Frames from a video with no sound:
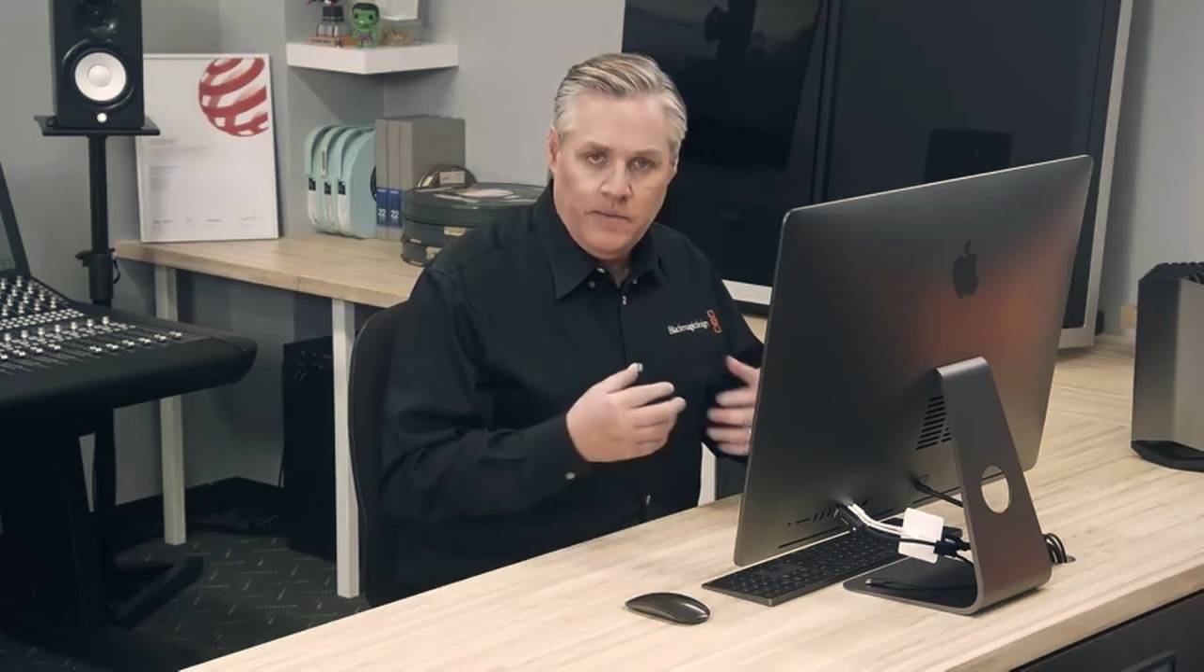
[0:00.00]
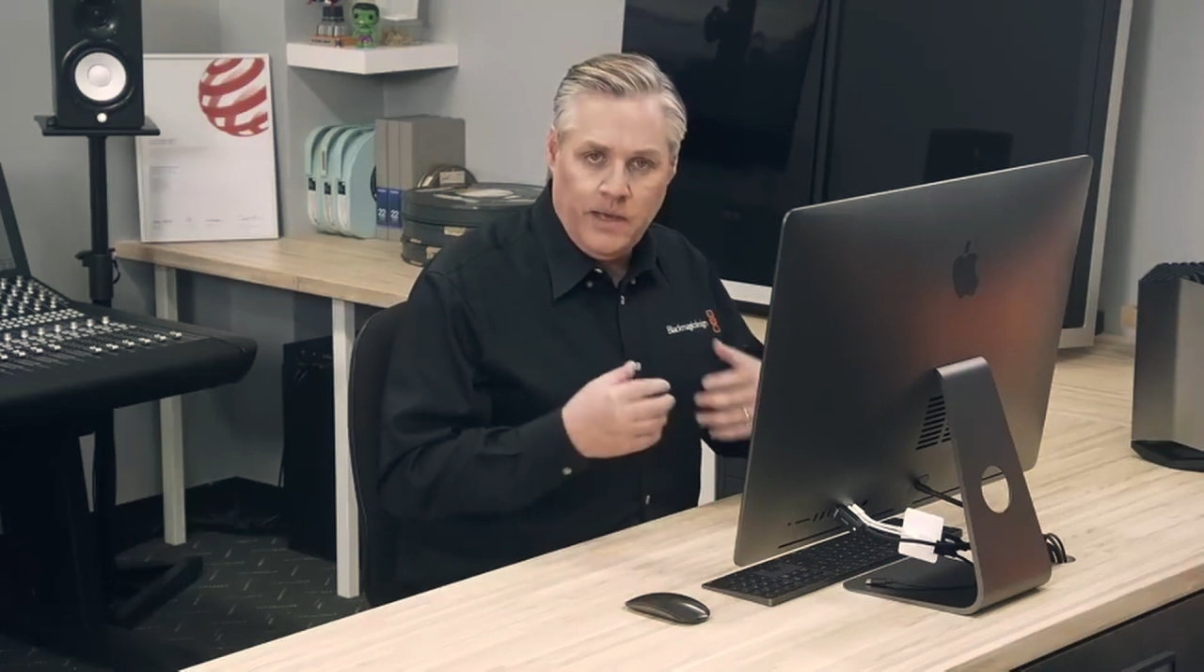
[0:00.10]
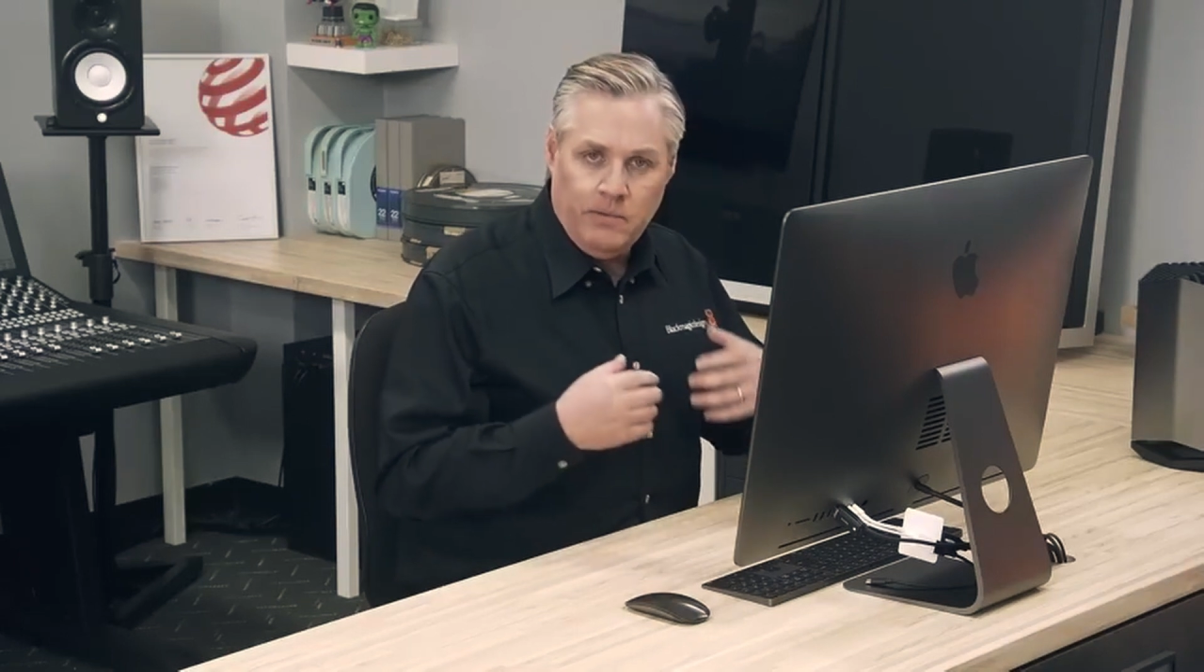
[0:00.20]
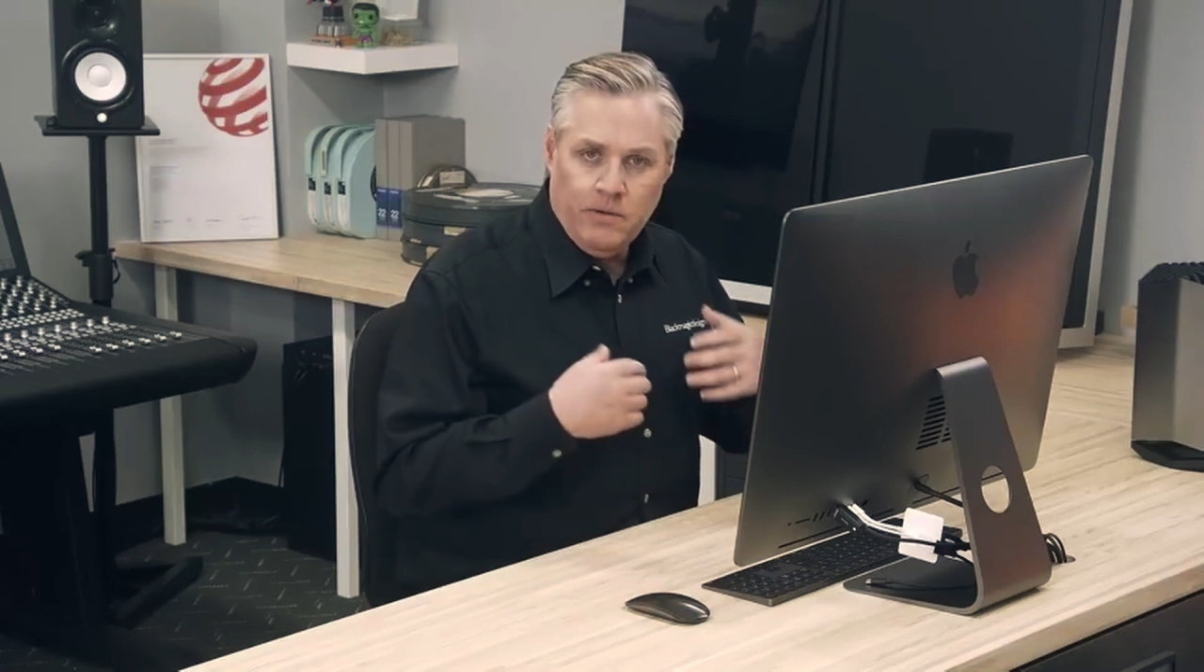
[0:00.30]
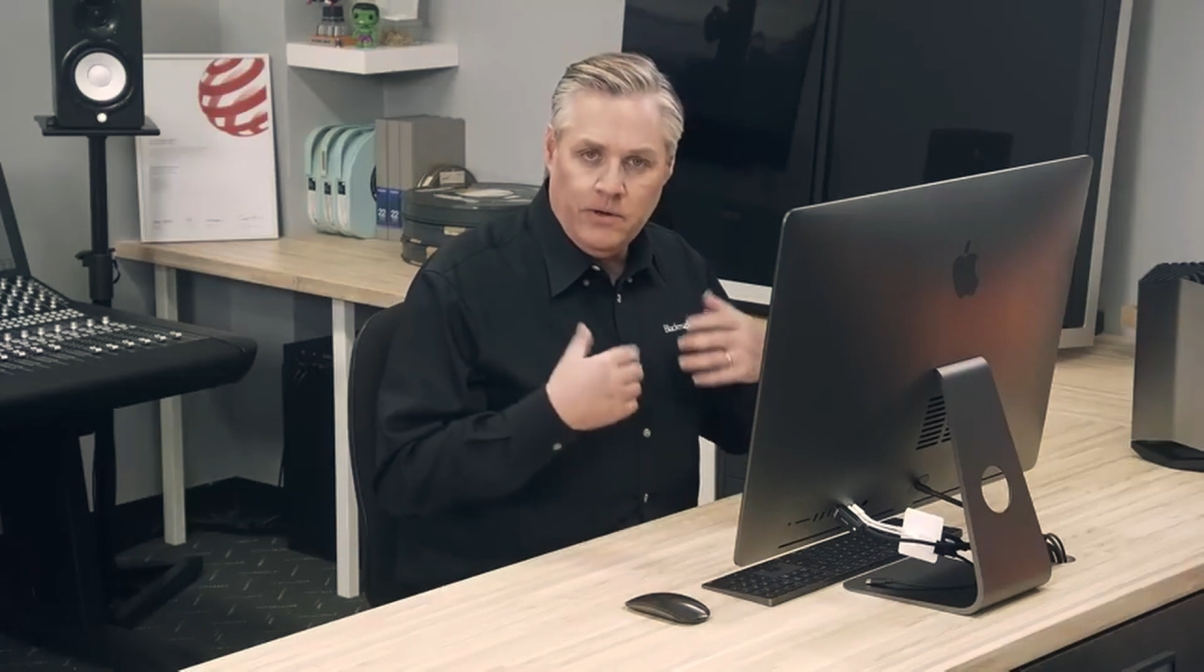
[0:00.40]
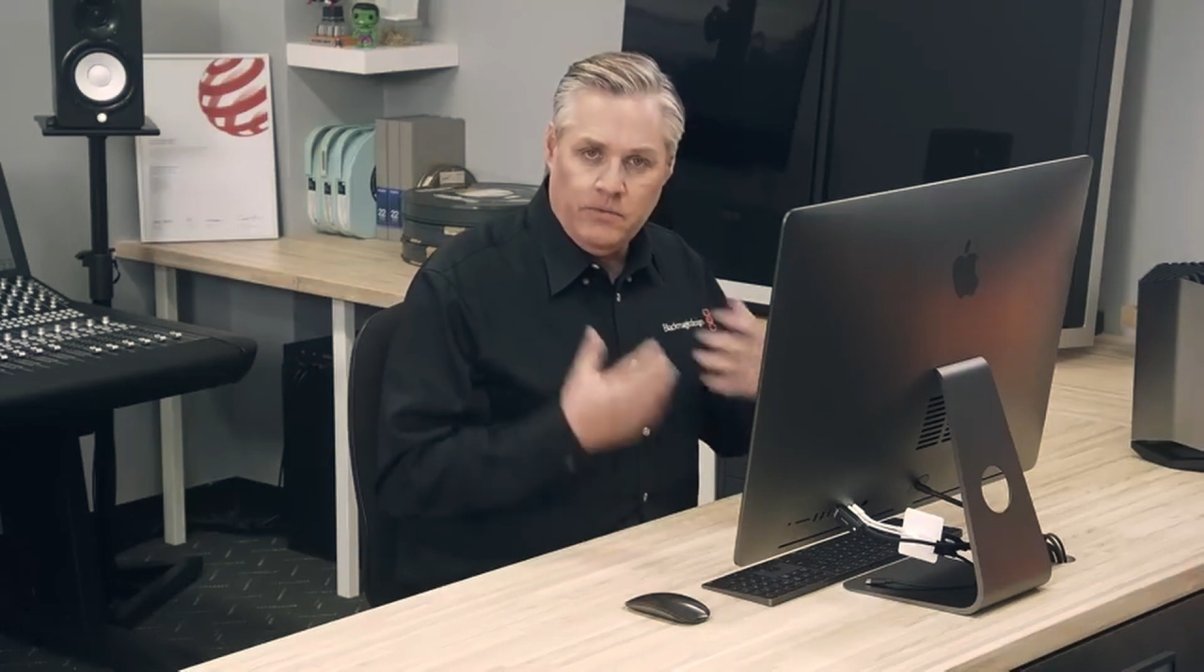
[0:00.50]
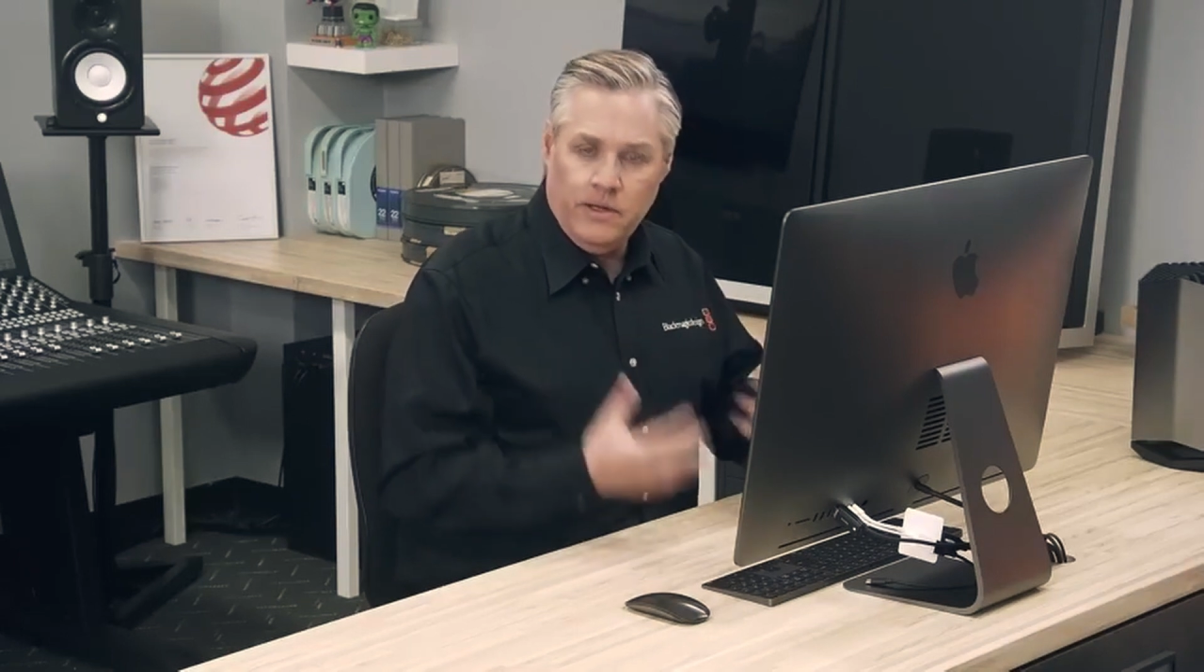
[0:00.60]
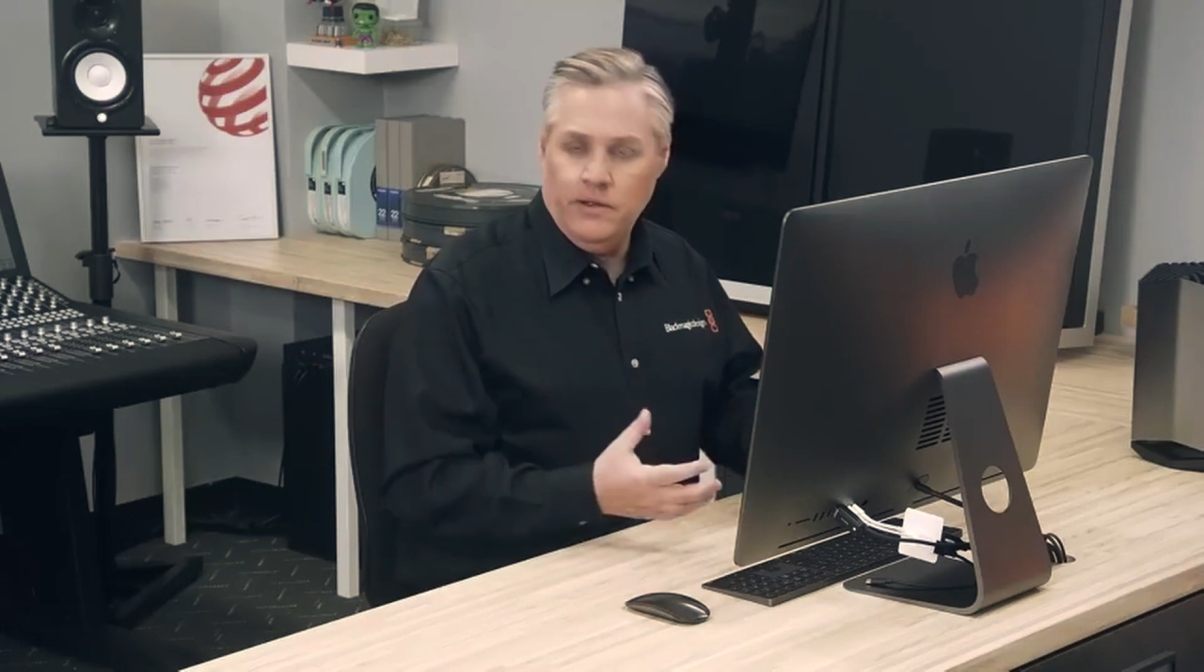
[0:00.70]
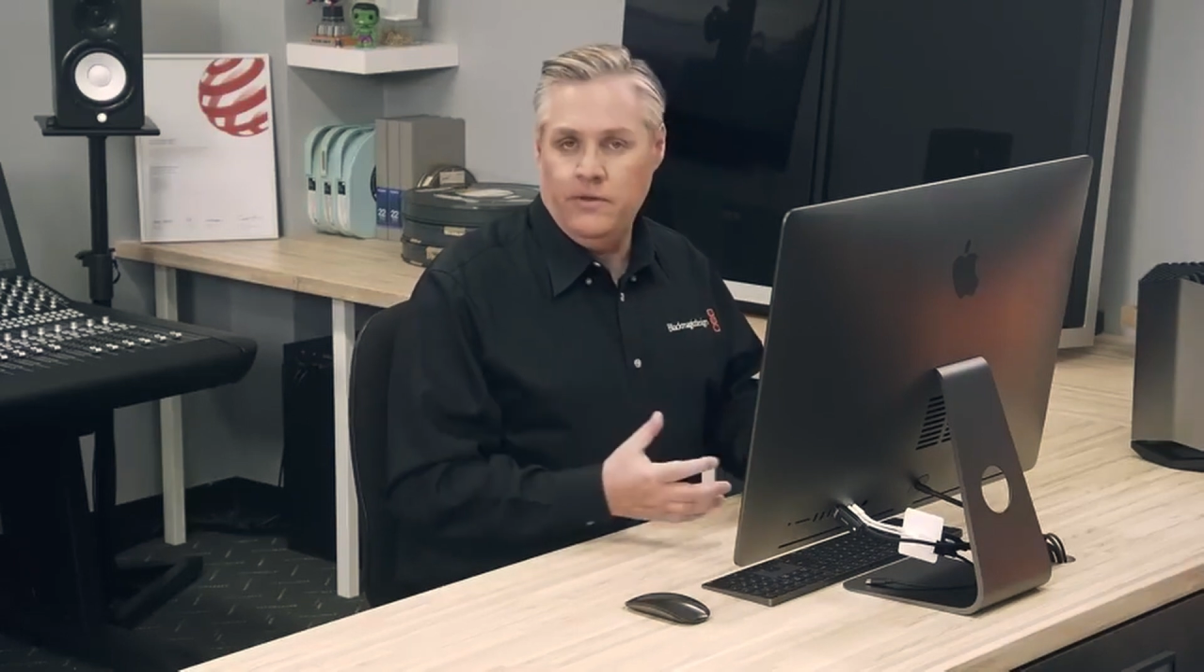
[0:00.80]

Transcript: and we wanted to really